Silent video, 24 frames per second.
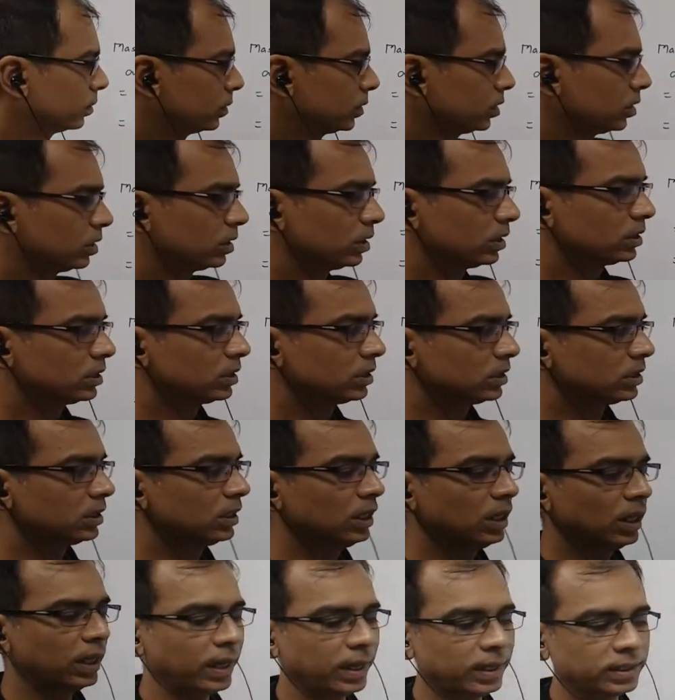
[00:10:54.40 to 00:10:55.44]
so this is
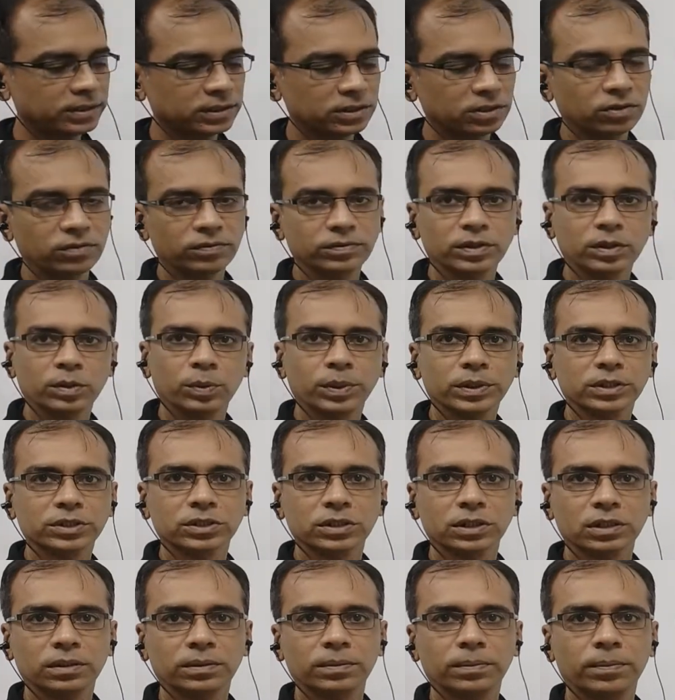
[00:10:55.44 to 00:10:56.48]
the answer of the
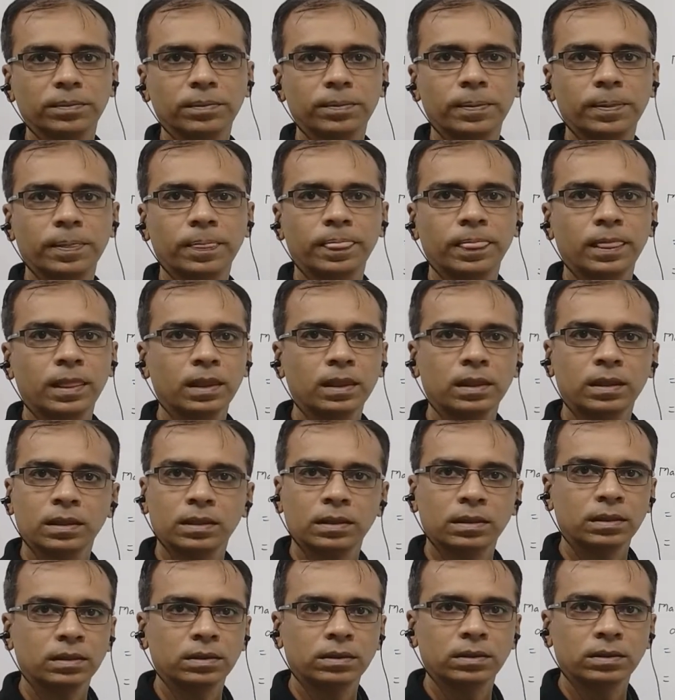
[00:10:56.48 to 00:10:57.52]
question.
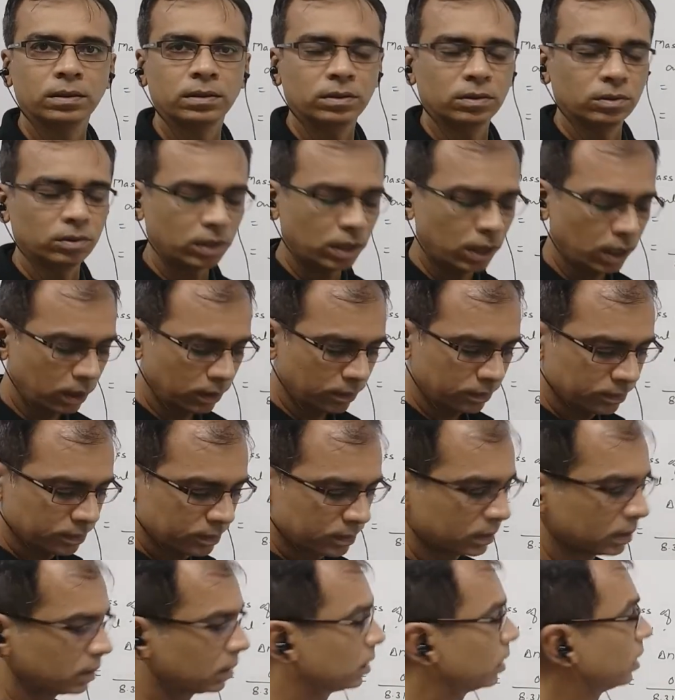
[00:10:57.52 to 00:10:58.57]
Okay,
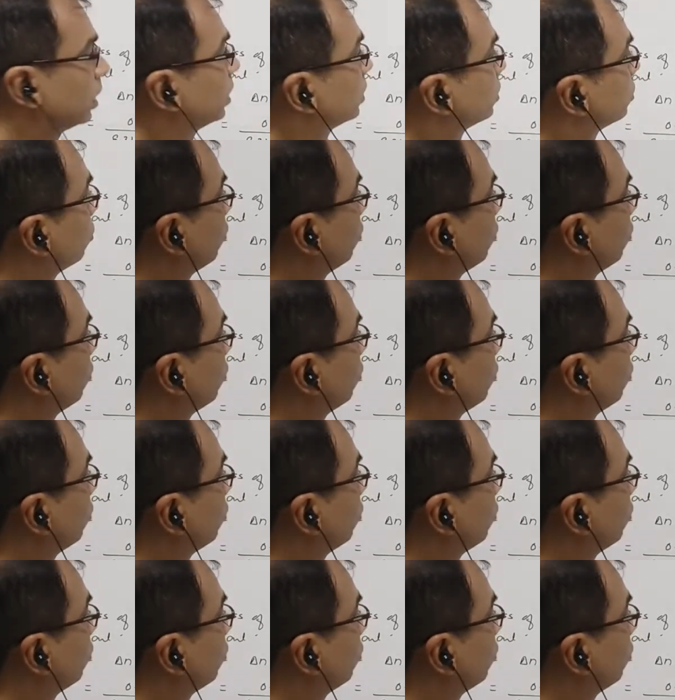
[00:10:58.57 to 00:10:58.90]
let's